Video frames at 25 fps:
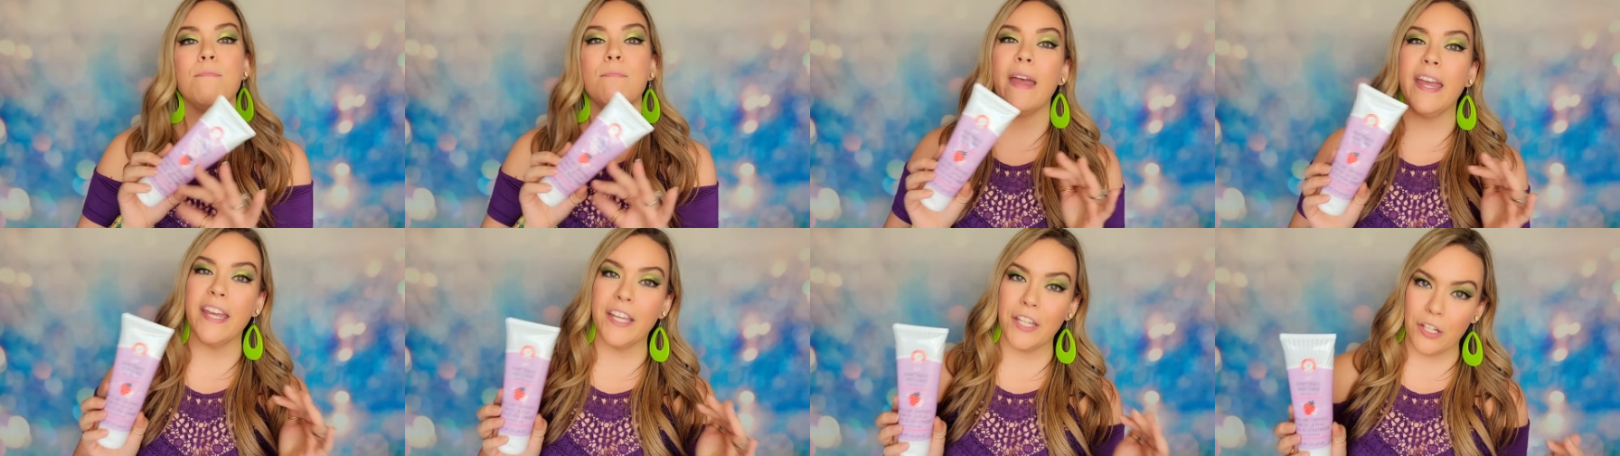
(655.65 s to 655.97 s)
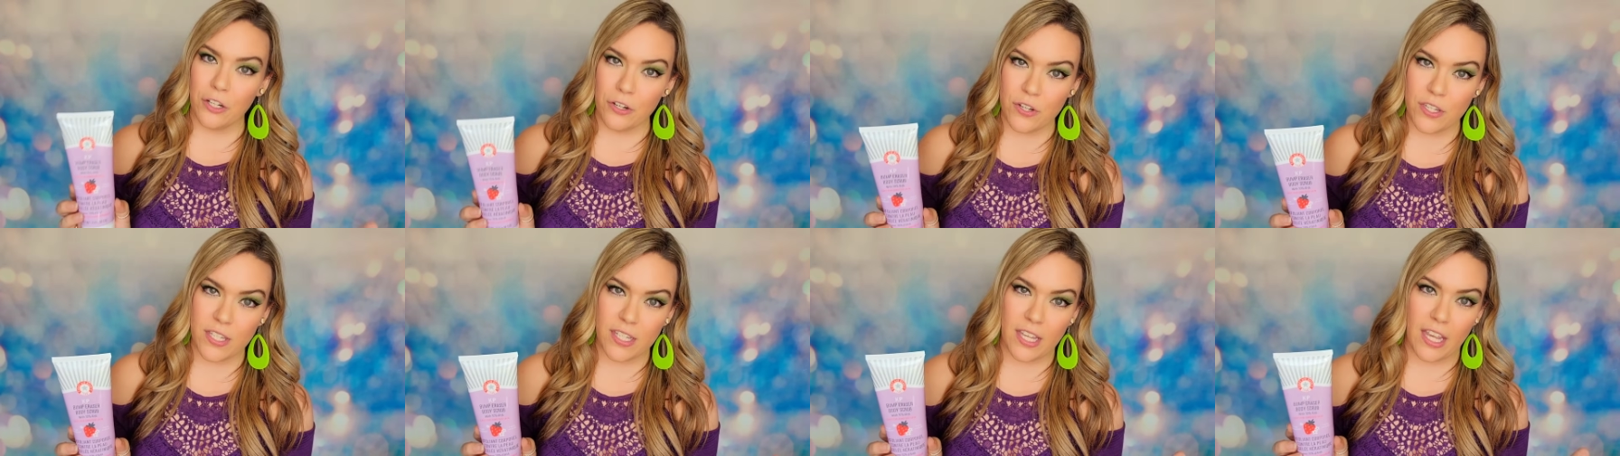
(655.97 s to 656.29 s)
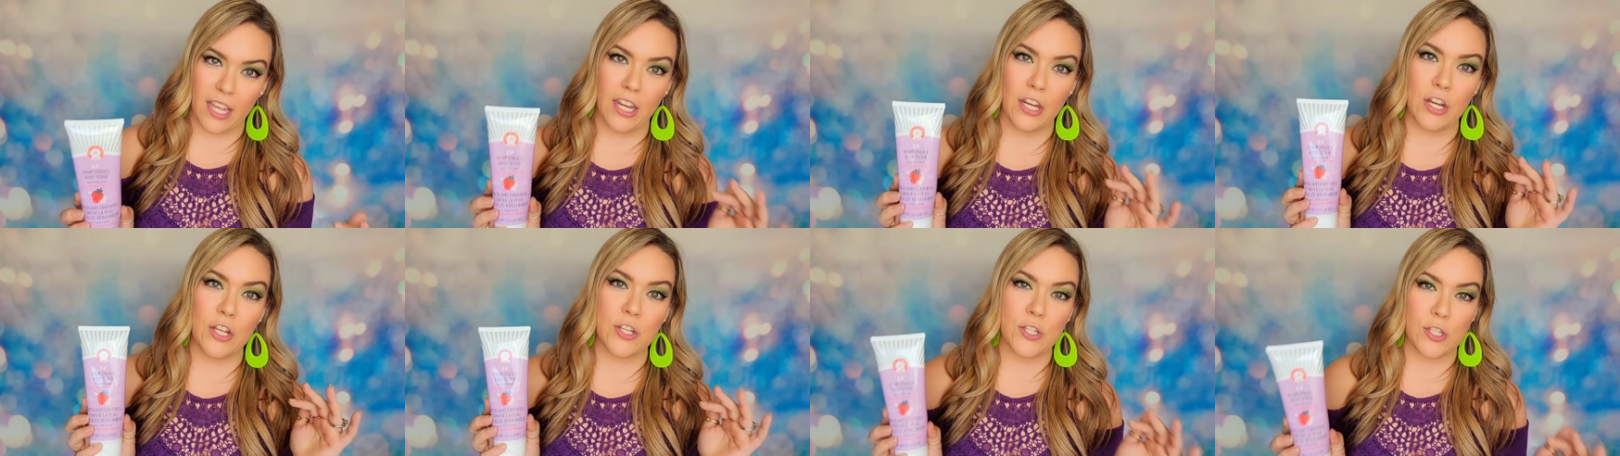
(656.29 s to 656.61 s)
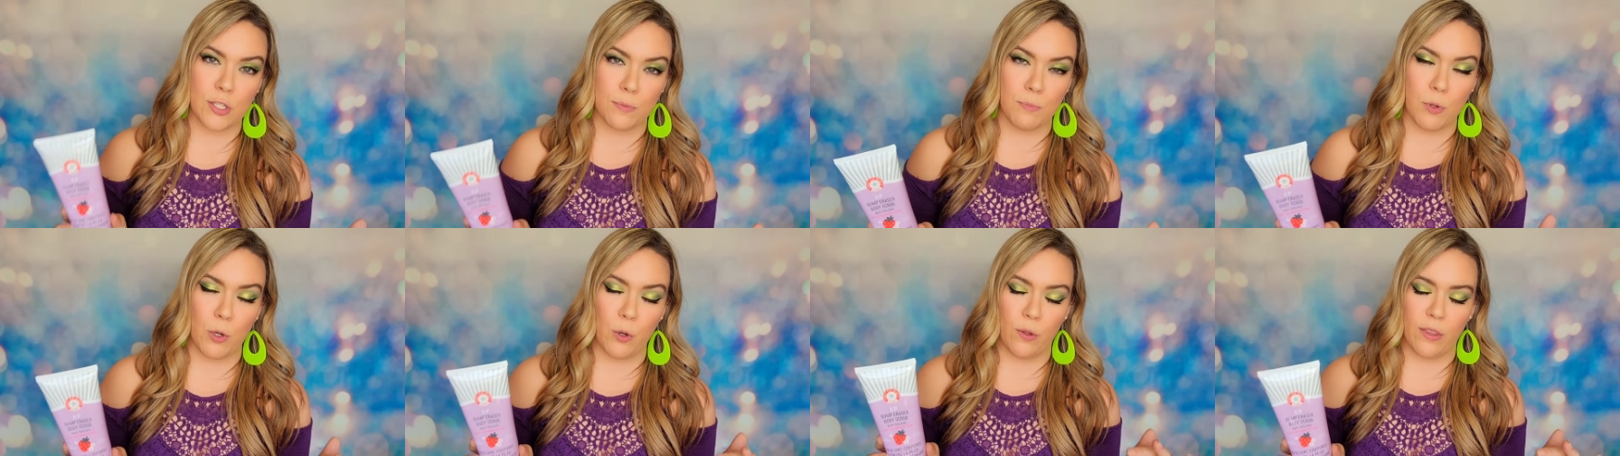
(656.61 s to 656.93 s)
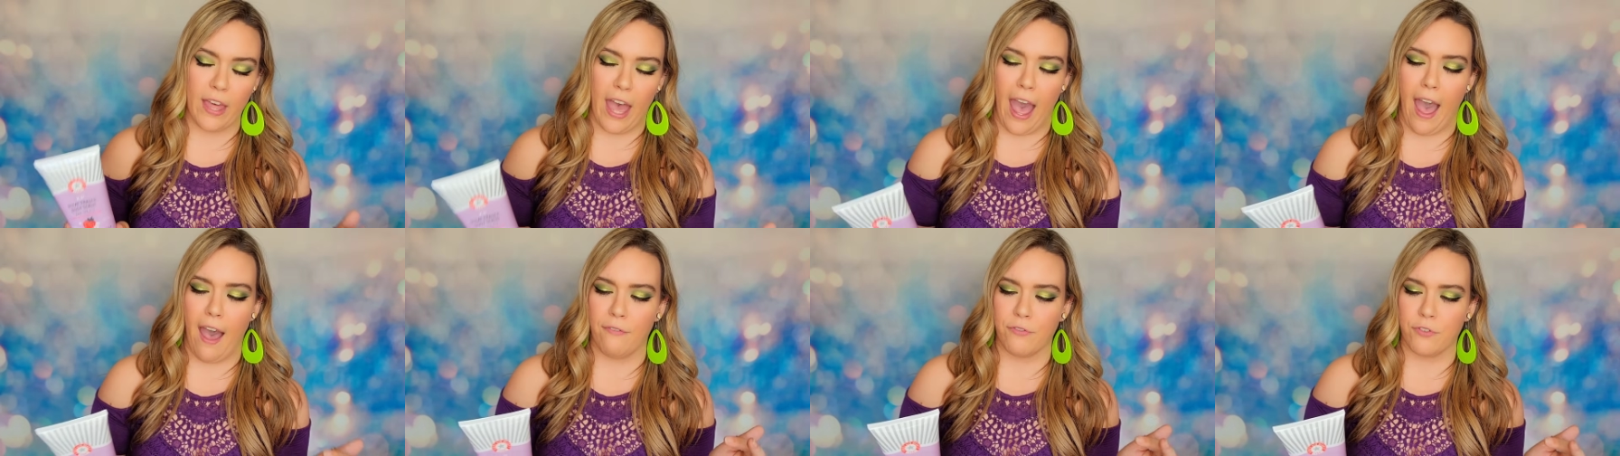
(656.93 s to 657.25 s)
make your skin smooth
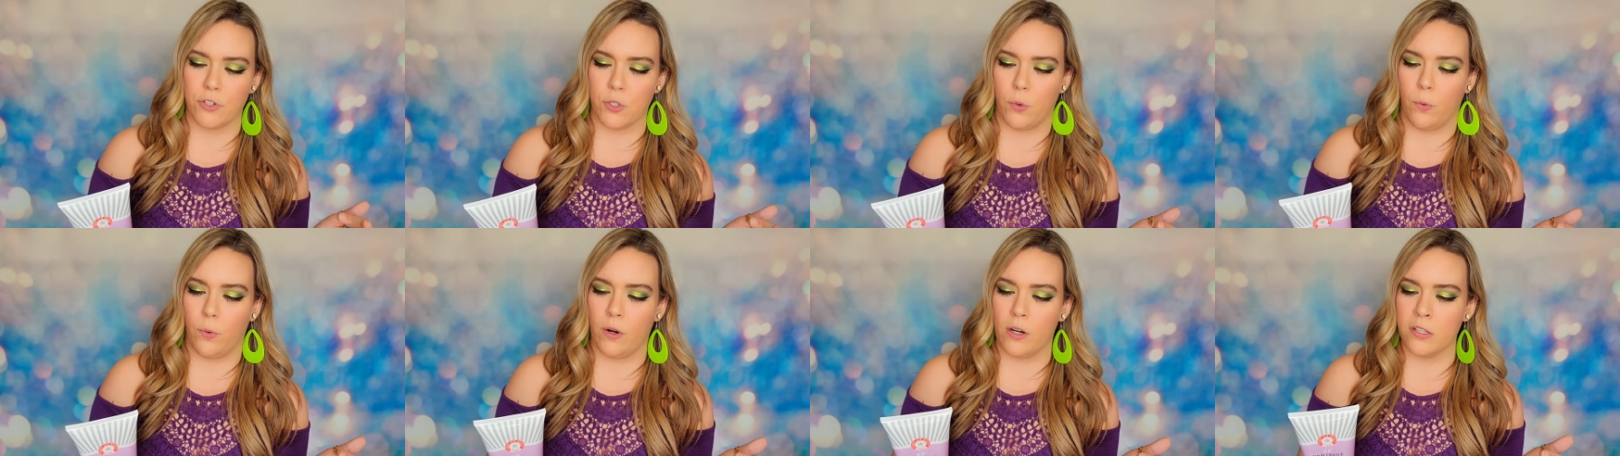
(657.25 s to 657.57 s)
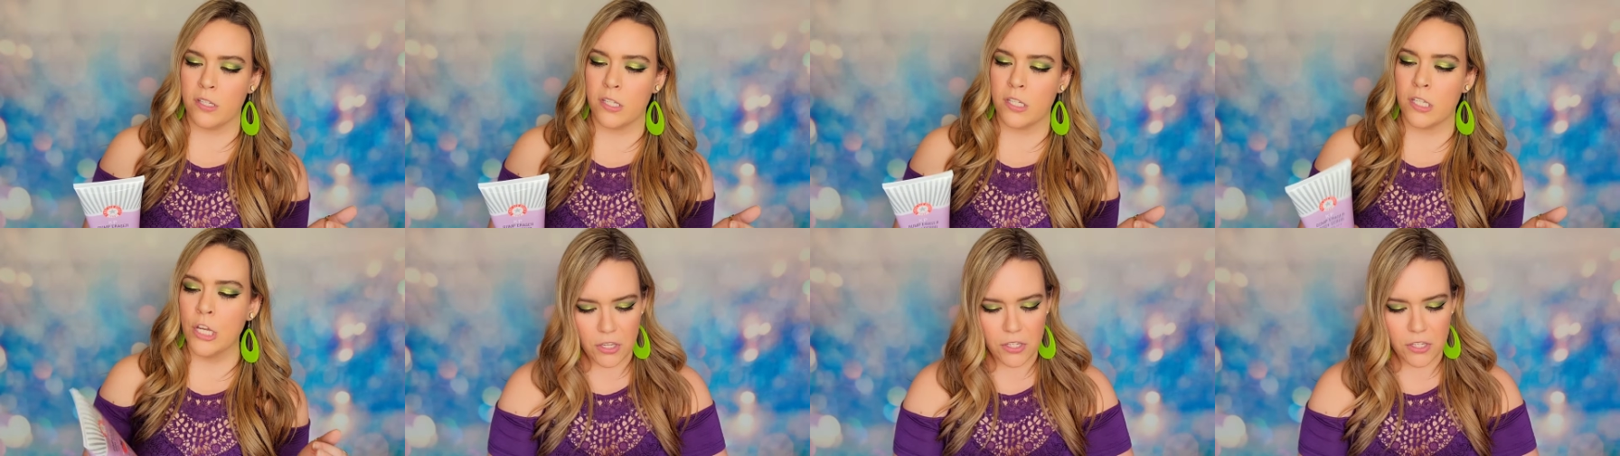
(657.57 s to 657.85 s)
afterwards.